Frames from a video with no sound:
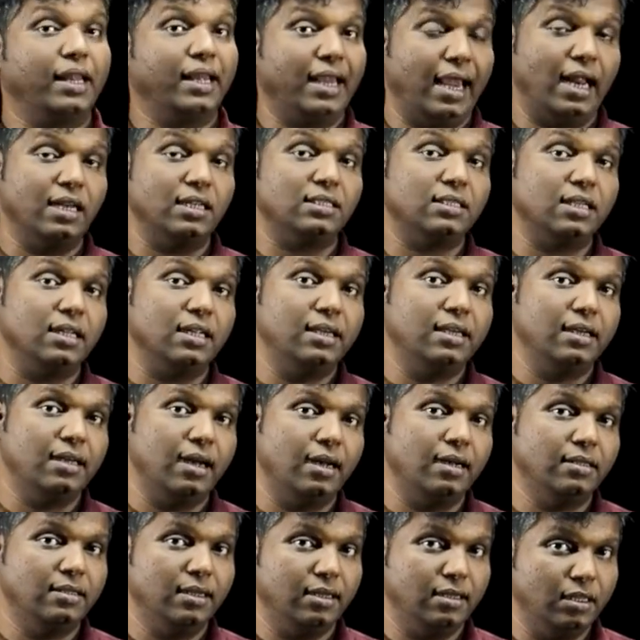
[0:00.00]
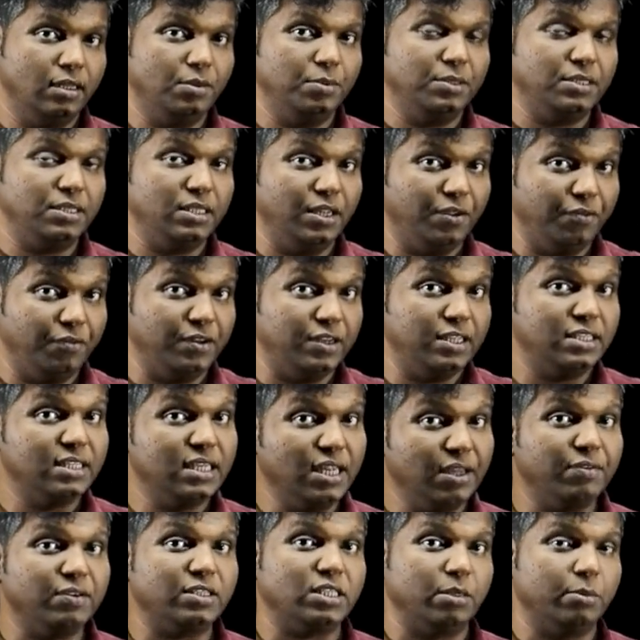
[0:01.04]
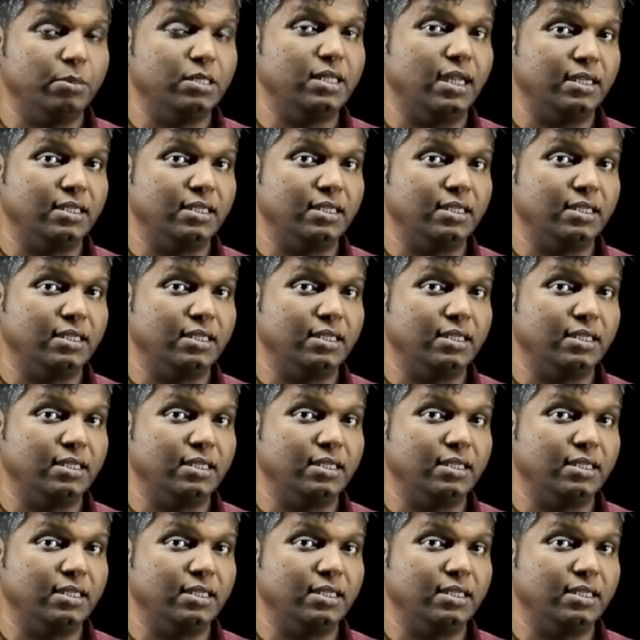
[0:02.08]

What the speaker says: cancel here and there, that means if it is divisible,